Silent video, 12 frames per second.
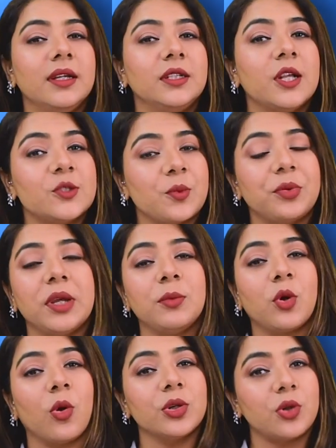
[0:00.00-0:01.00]
The
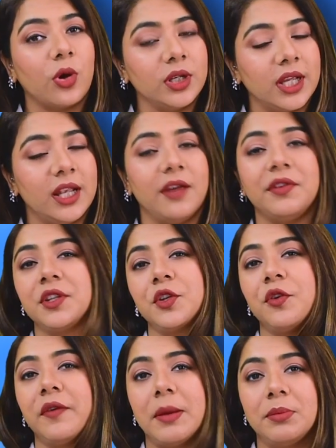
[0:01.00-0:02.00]
Supreme Court on 11th
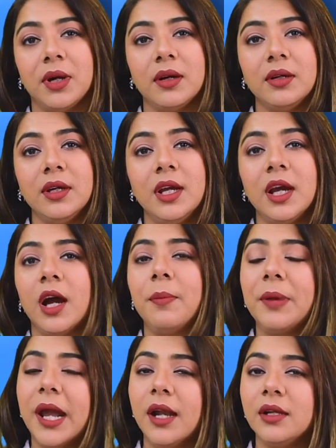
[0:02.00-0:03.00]
November
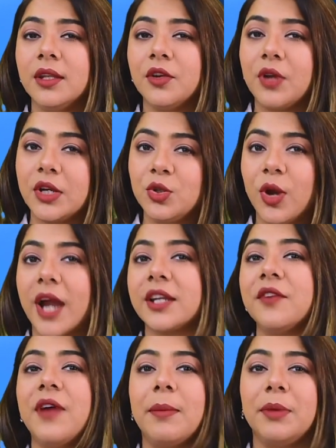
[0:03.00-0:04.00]
upheld the
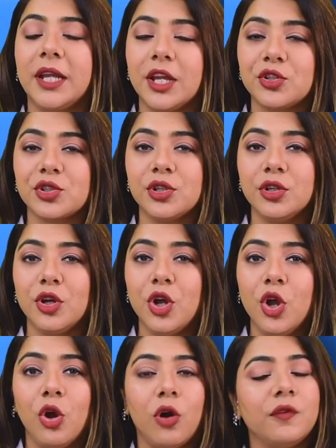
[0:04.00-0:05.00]
retroactive application
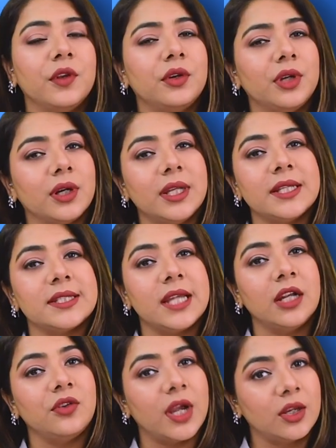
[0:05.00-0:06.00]
of the Real
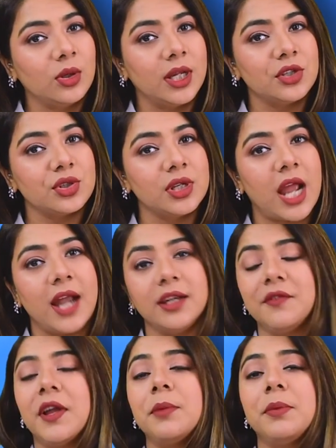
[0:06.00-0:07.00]
Estate Regulation and
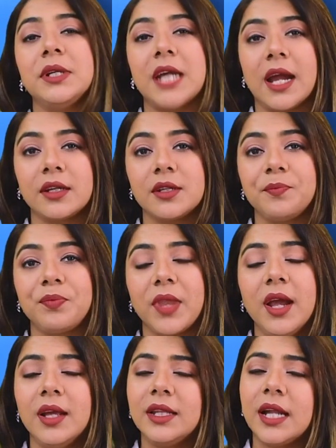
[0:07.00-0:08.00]
Development Act,
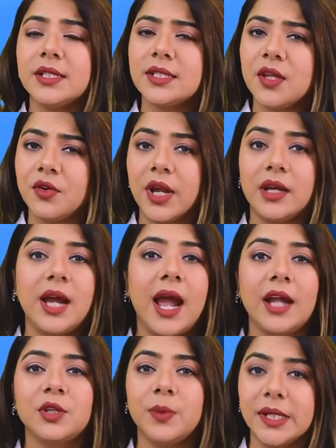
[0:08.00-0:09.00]
that is the RERA
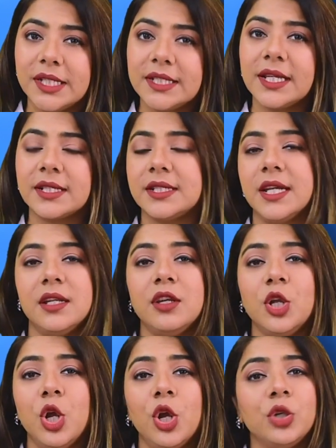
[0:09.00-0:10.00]
Act
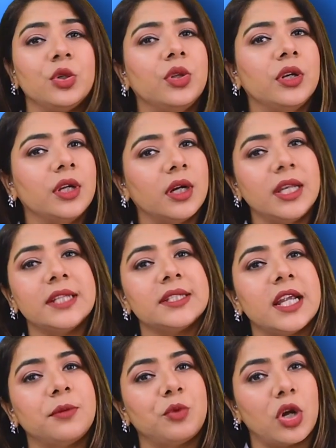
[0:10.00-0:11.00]
2016, to the real
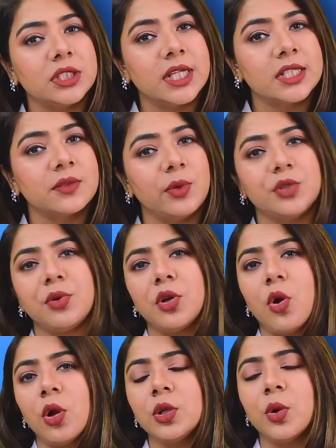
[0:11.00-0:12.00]
estate projects which were
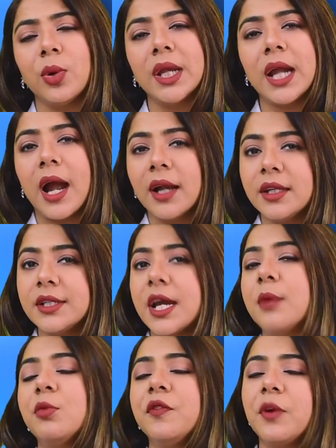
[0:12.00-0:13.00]
ongoing at the
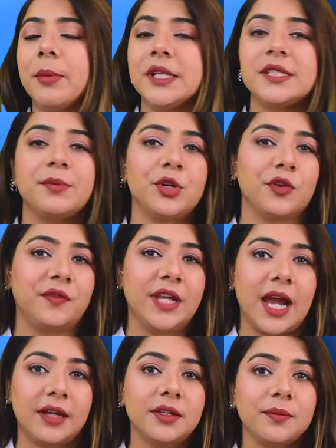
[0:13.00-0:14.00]
time of commencement of the
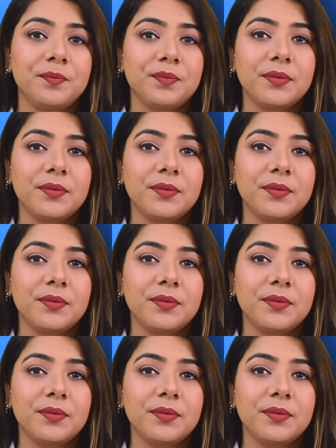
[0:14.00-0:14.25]
Act.